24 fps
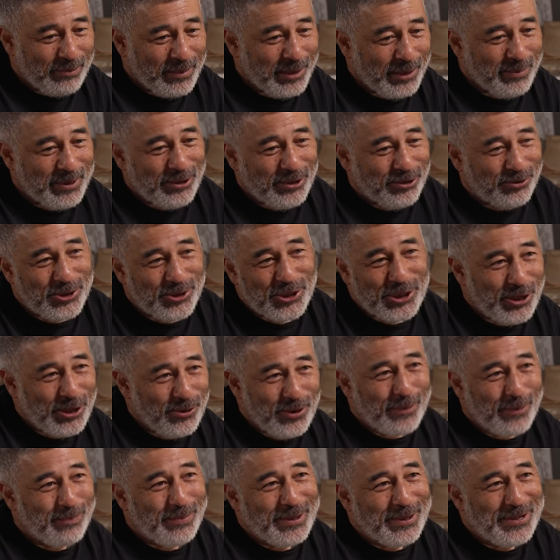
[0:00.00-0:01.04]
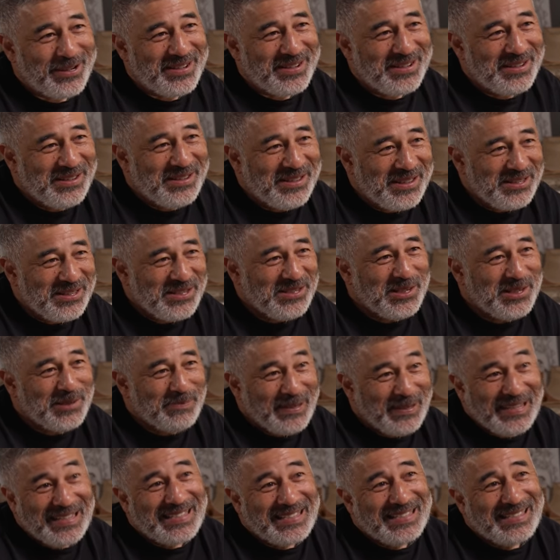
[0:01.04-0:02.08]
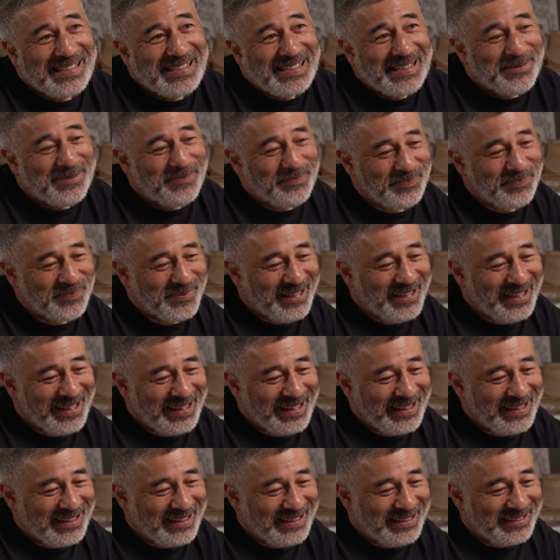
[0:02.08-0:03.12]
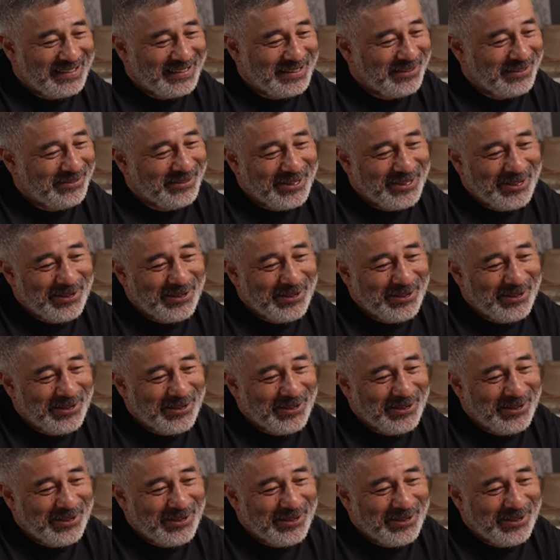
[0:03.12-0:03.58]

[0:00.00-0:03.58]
maybe it'll show up in, in Speed Zine. And here we